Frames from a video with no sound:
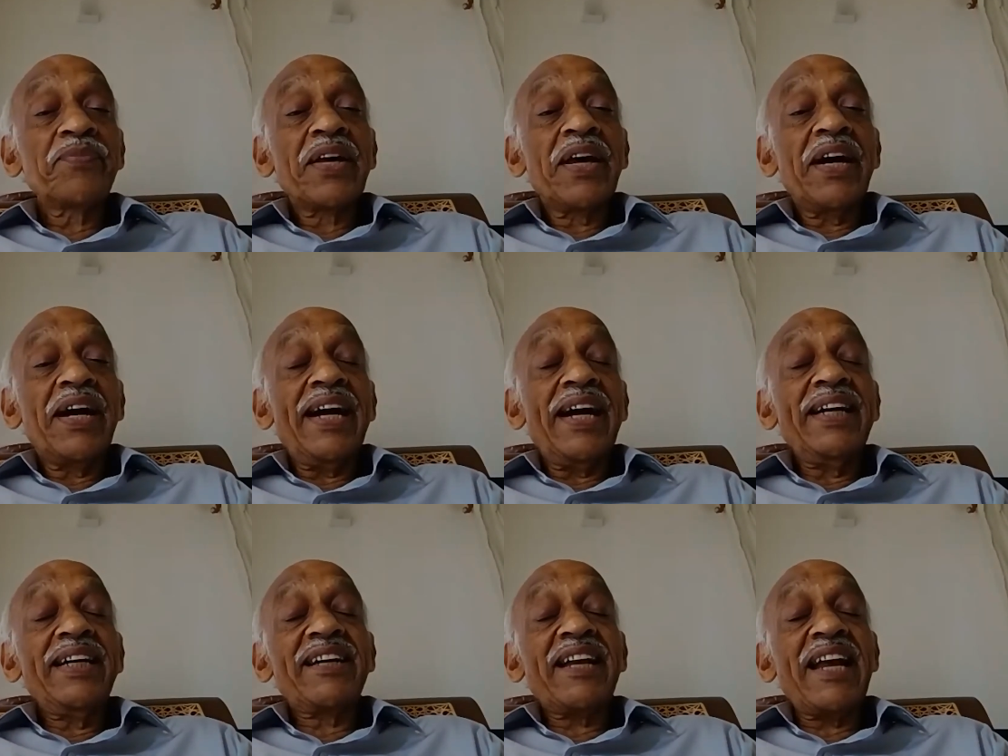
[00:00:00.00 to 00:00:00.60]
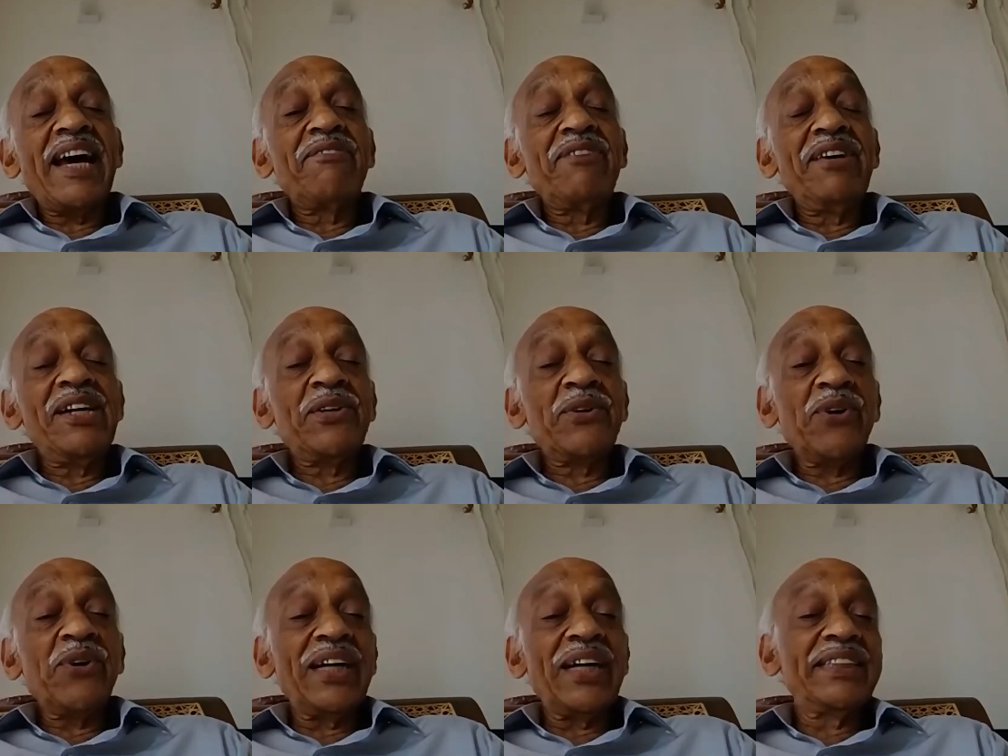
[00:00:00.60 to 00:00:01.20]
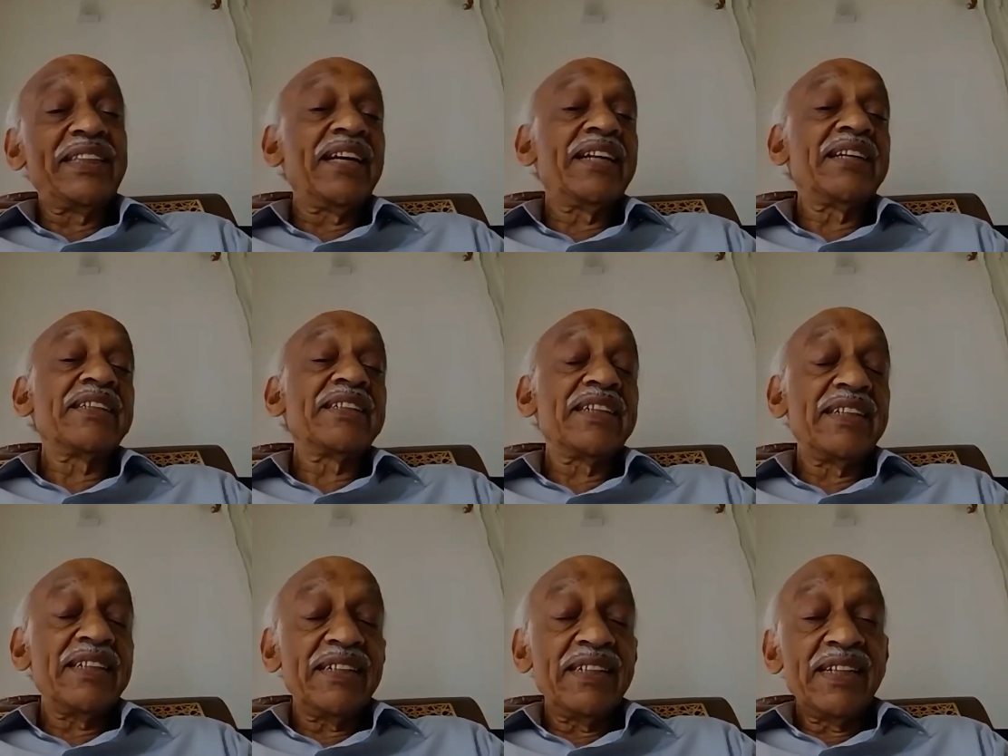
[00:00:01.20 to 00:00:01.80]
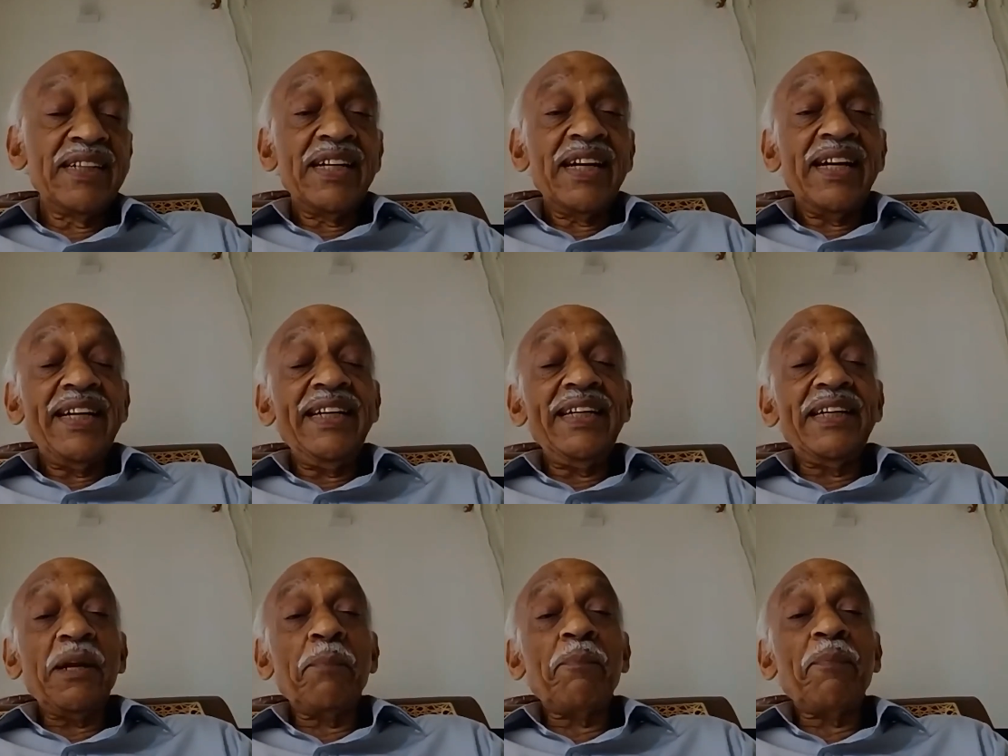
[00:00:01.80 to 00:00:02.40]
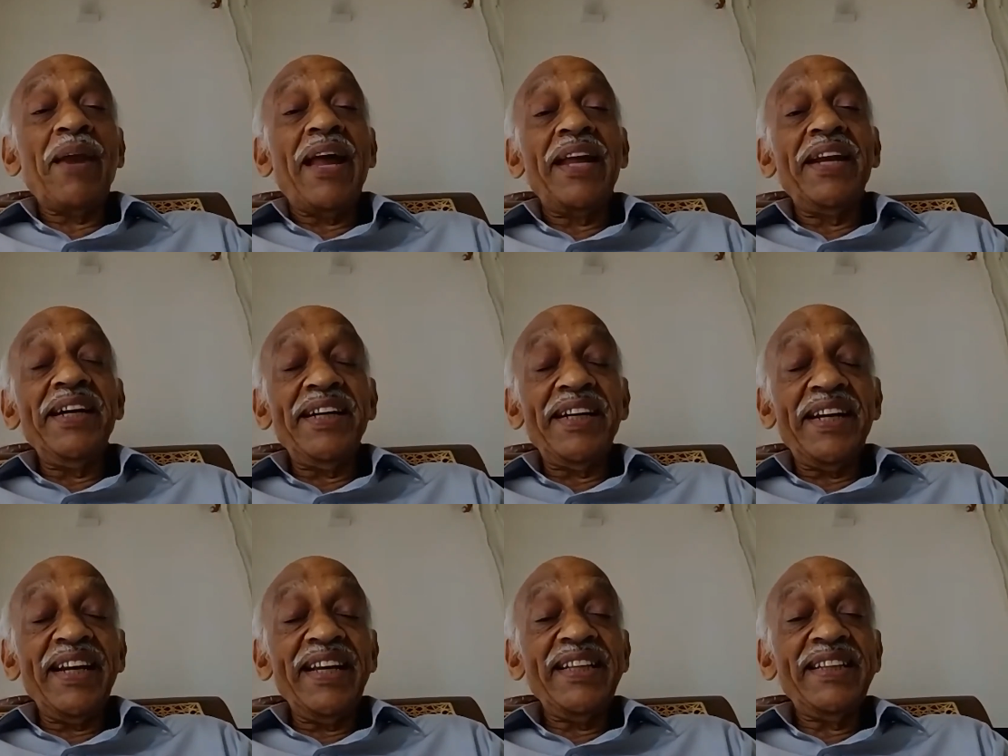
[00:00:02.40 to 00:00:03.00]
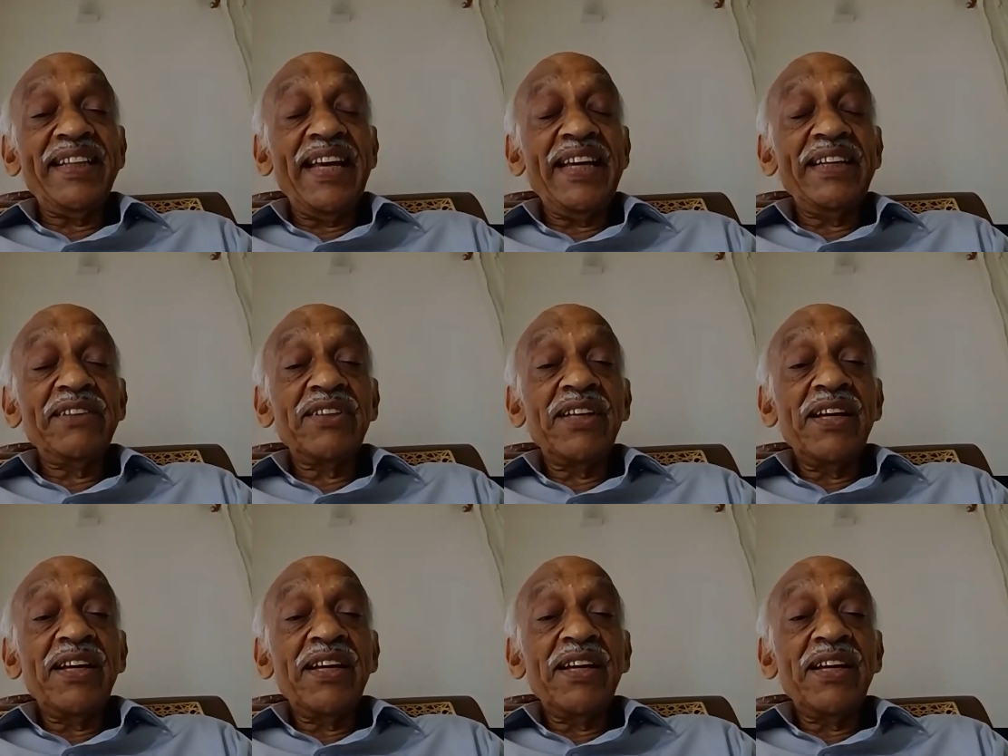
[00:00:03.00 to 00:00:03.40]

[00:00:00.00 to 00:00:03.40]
and travel to other interplanetary things.